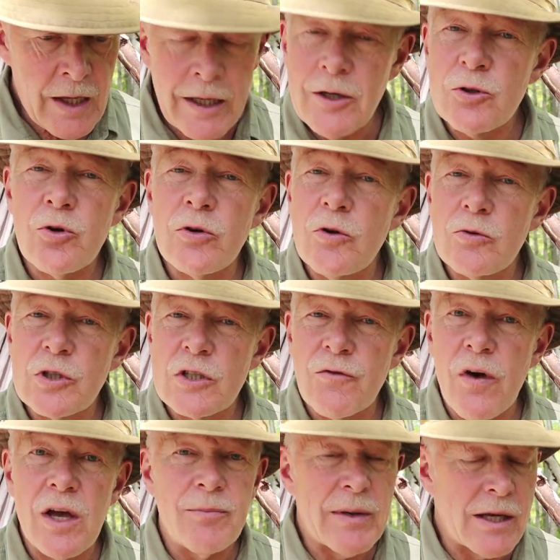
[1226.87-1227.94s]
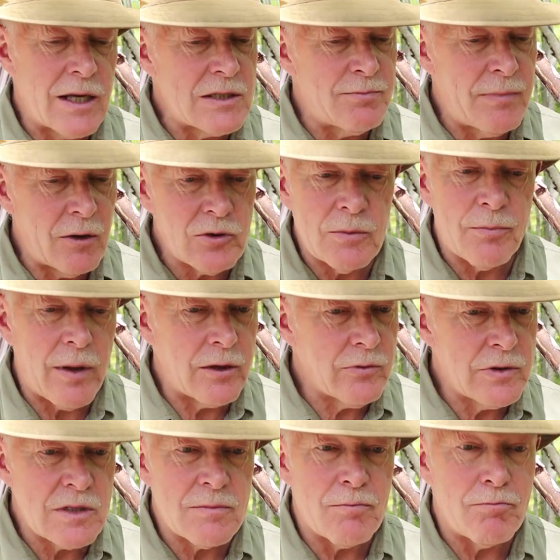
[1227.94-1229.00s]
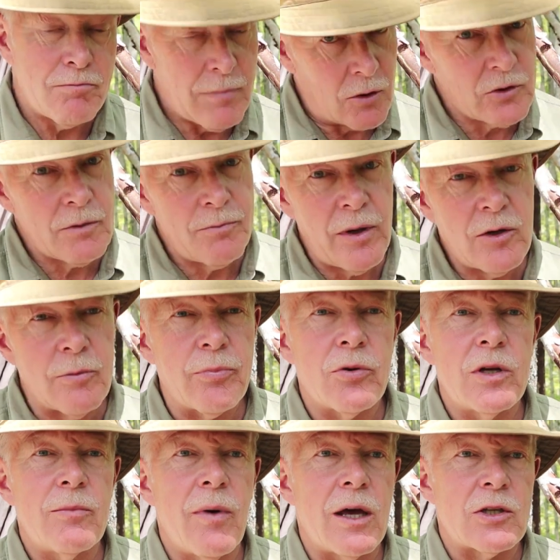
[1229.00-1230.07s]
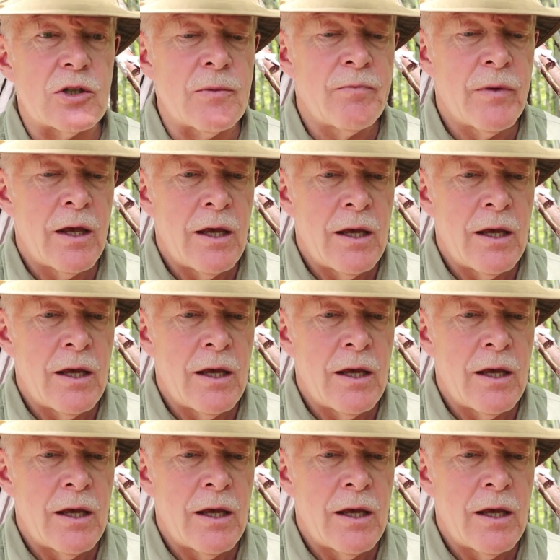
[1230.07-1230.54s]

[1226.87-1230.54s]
and it turned out just fine because melted butter is melted butter, pretty much.